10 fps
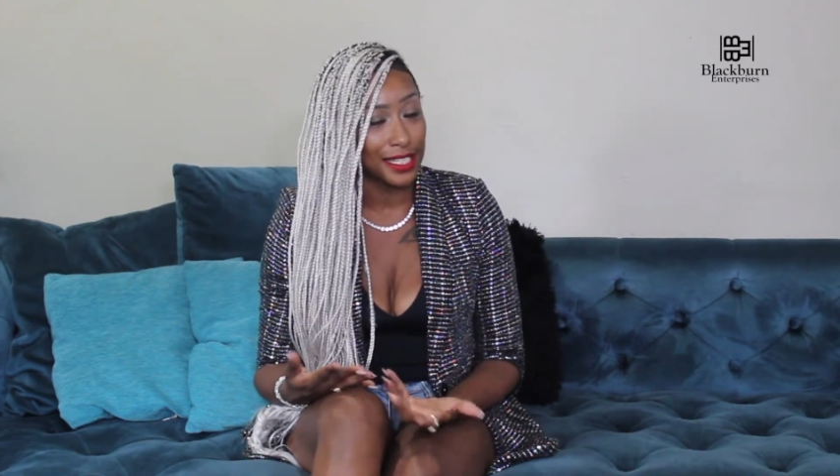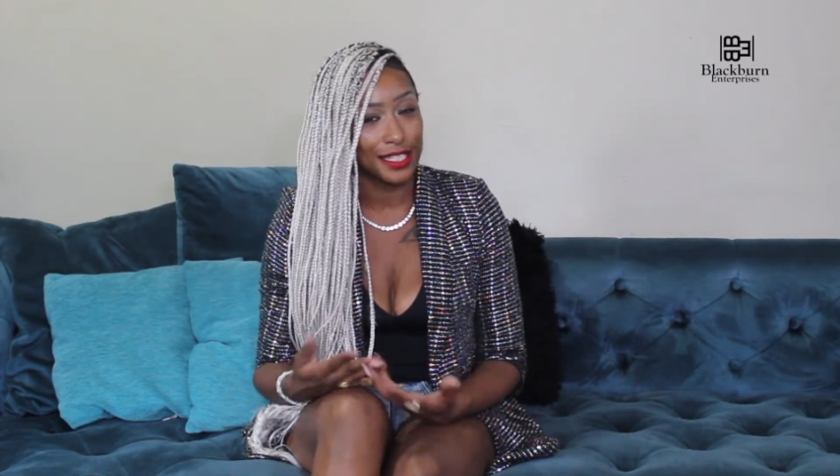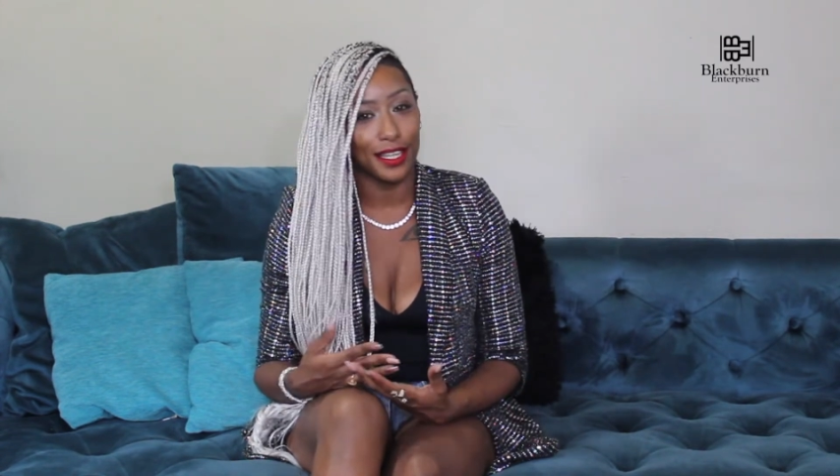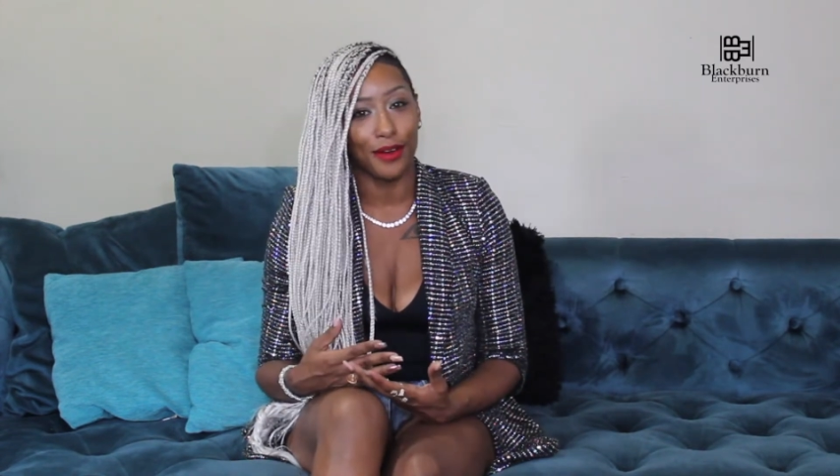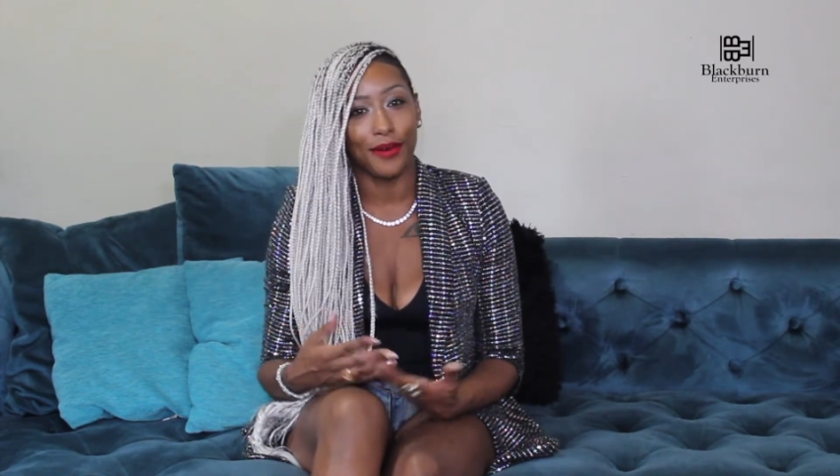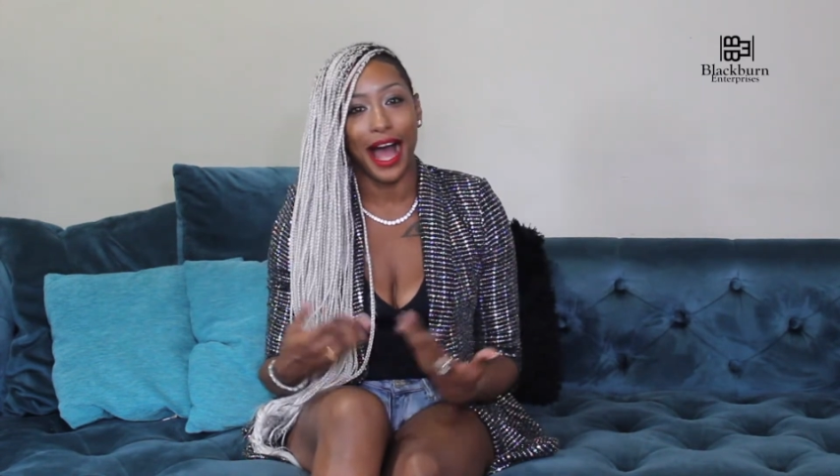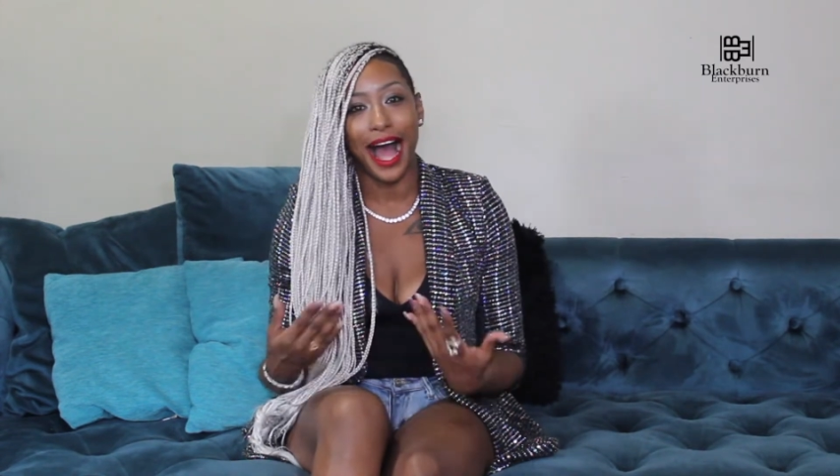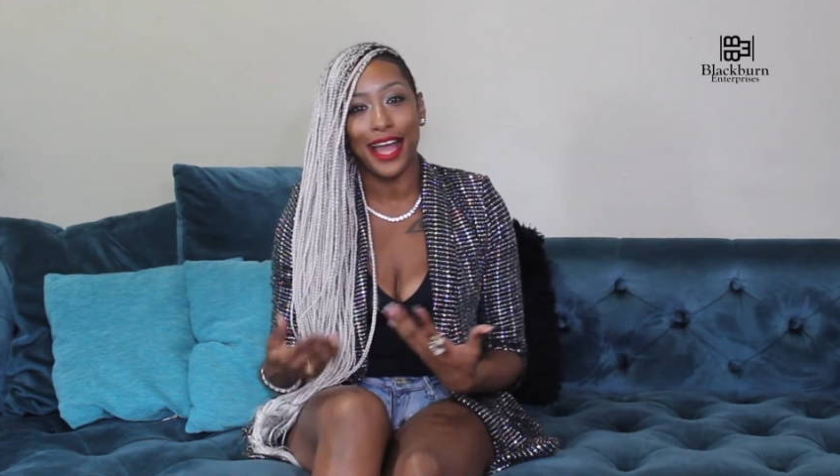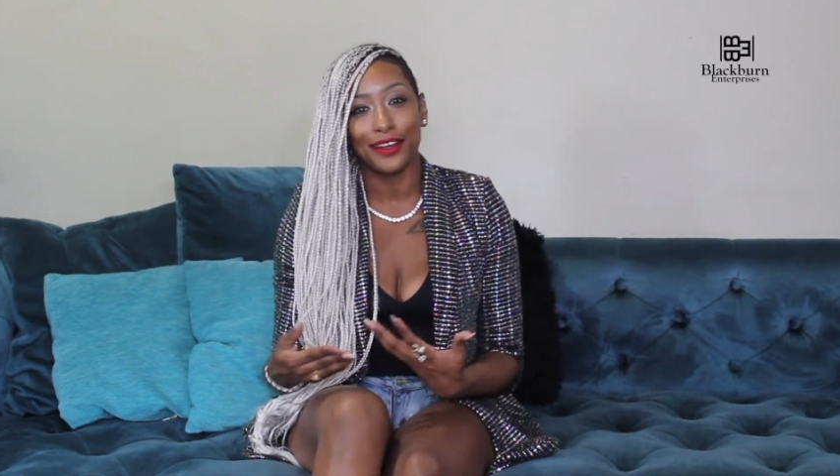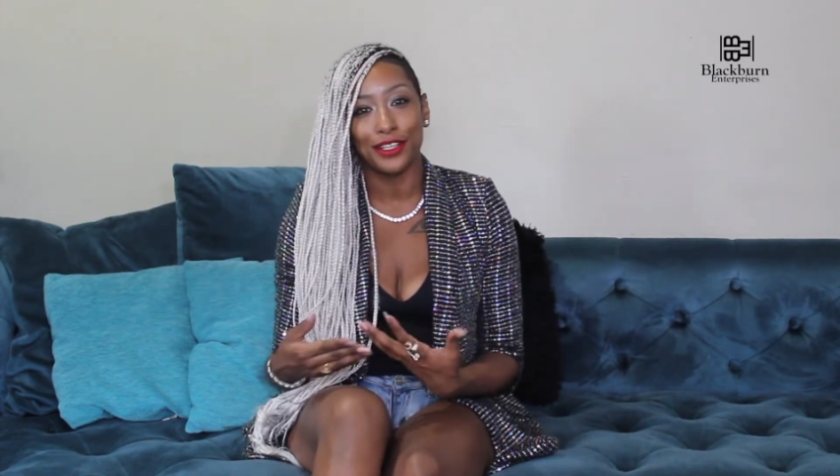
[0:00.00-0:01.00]
So
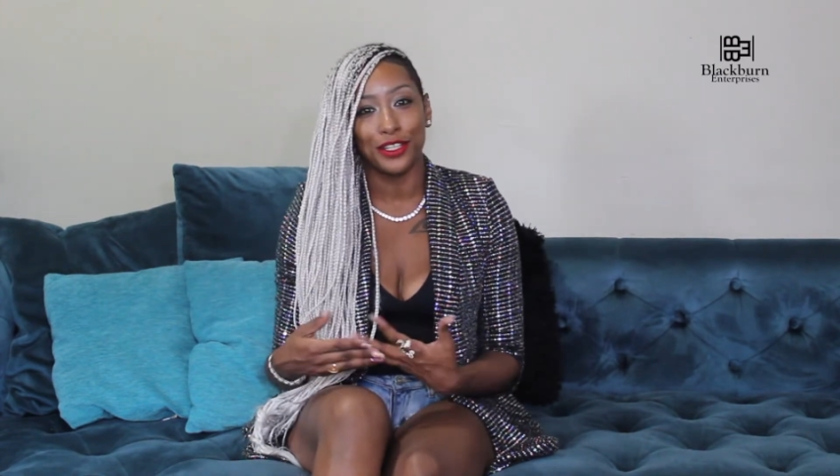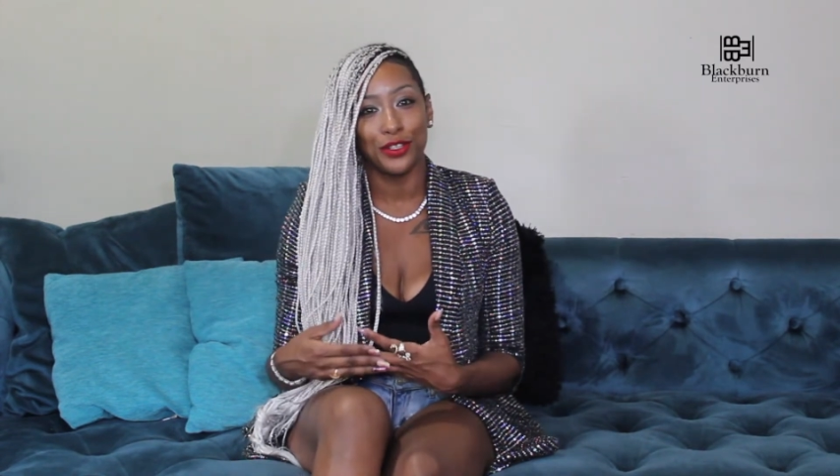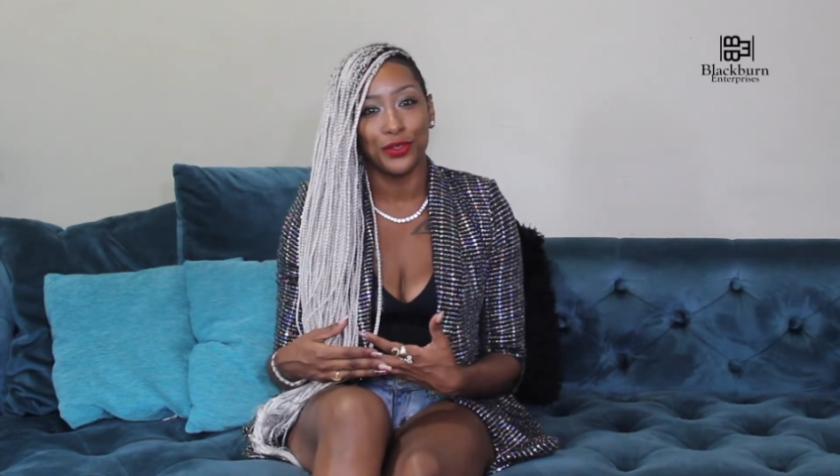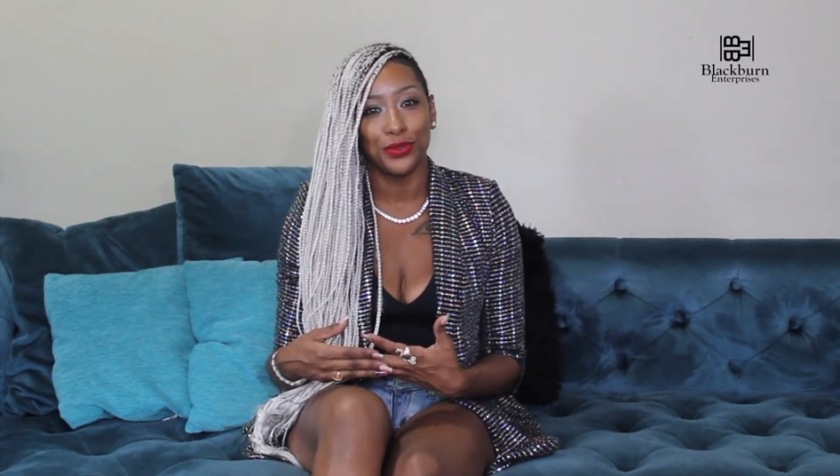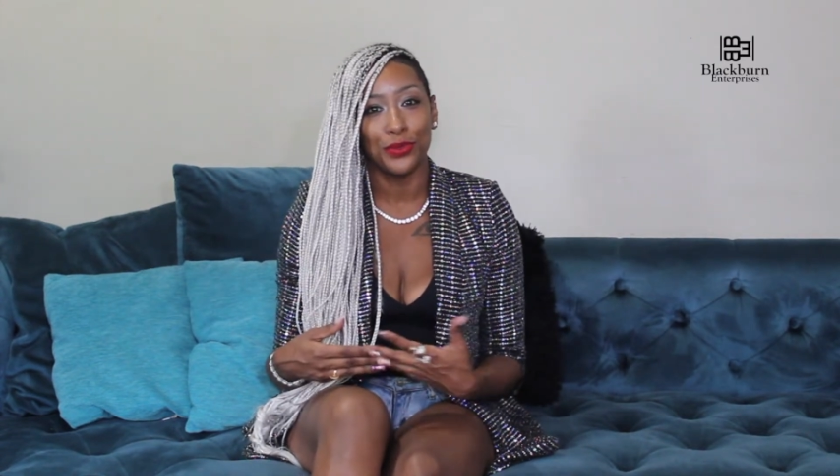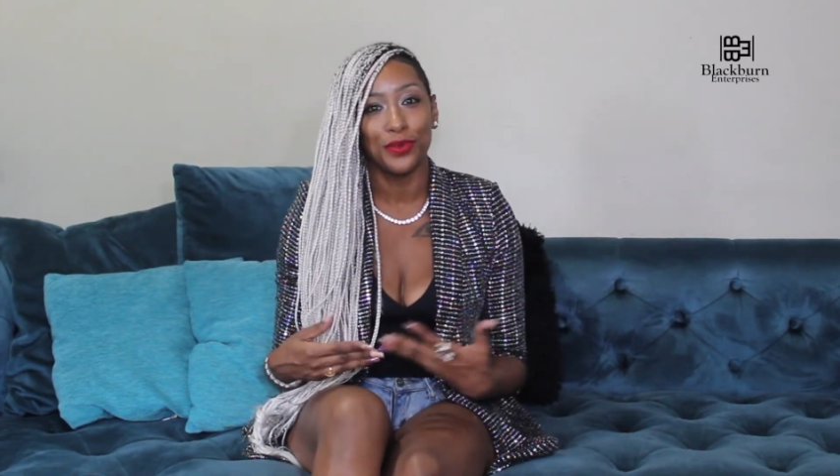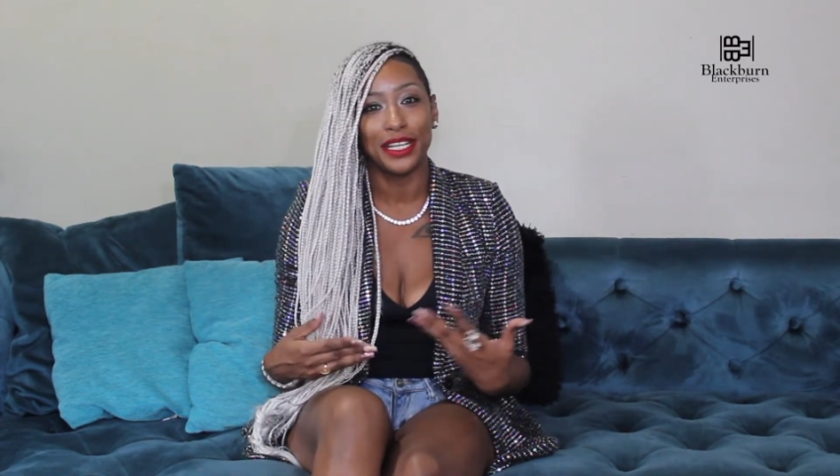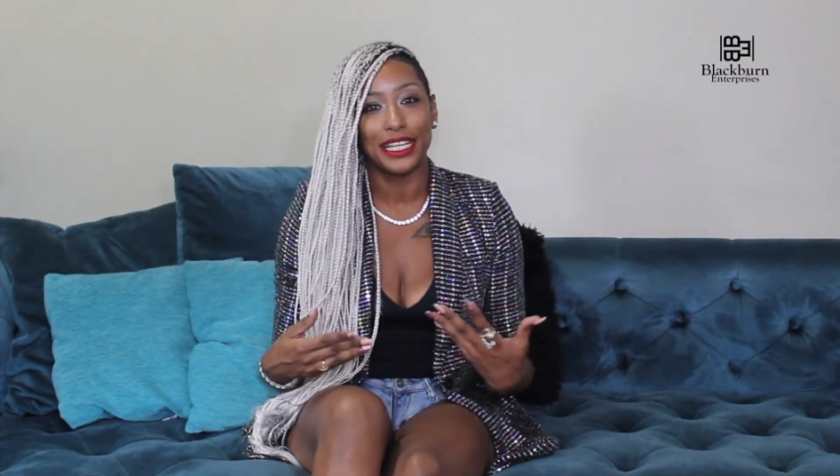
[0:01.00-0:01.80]
Eye on You